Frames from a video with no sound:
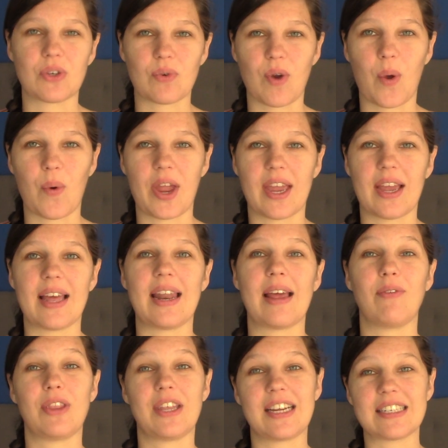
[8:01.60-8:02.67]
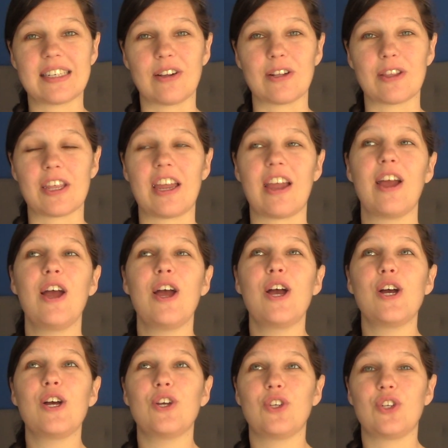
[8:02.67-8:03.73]
growing and everything is healthy.
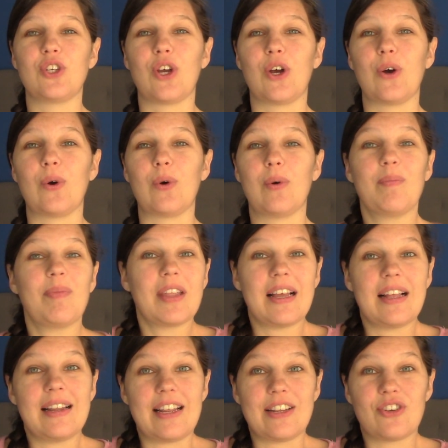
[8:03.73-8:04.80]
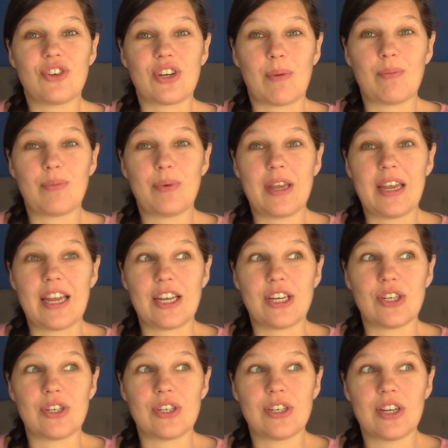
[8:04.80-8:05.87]
So let's jump
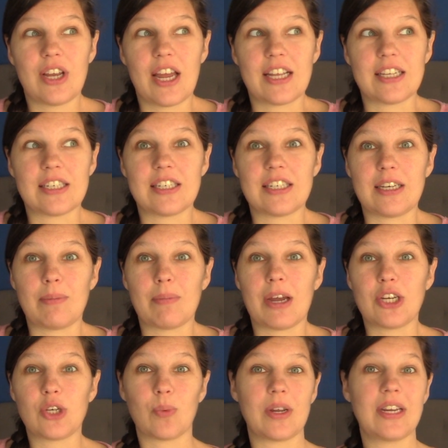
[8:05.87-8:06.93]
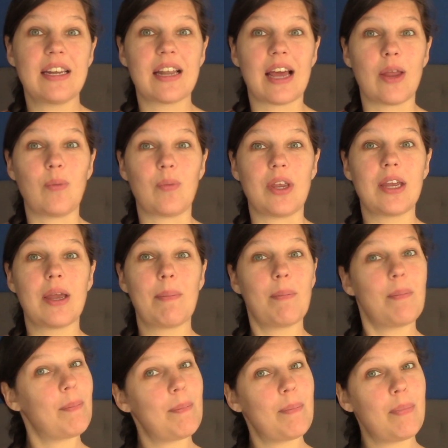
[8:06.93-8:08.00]
in and see my 29-week
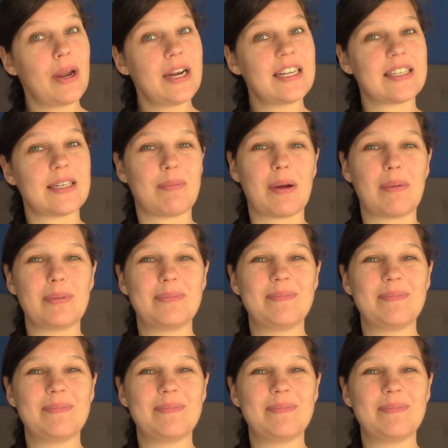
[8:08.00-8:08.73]
pregnancy bump.